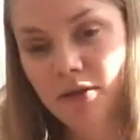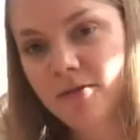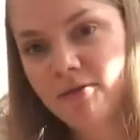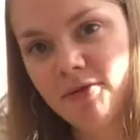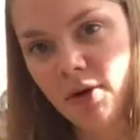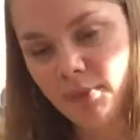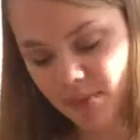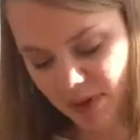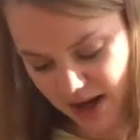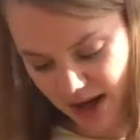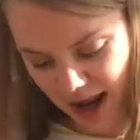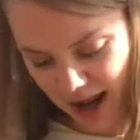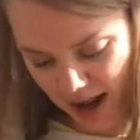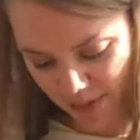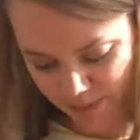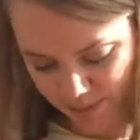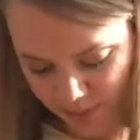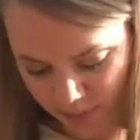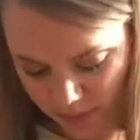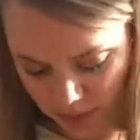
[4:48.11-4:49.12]
from the
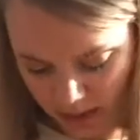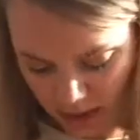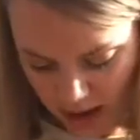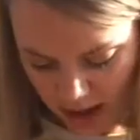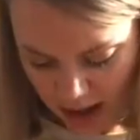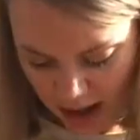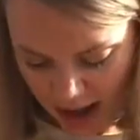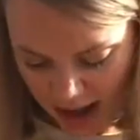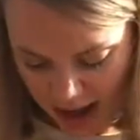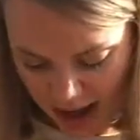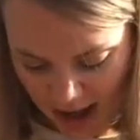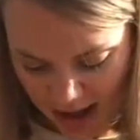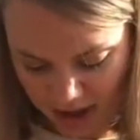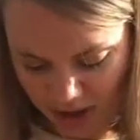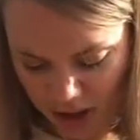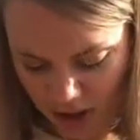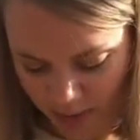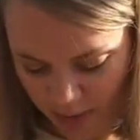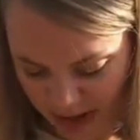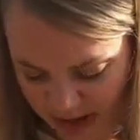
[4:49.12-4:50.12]
lamb and
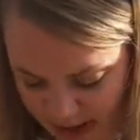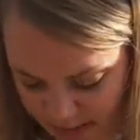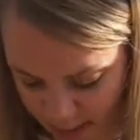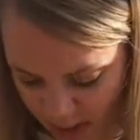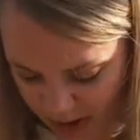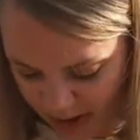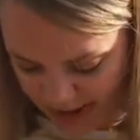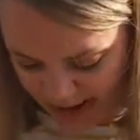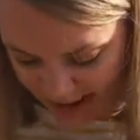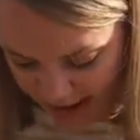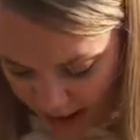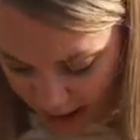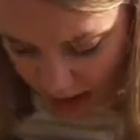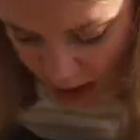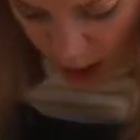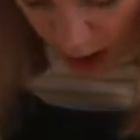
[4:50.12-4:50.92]
you must put it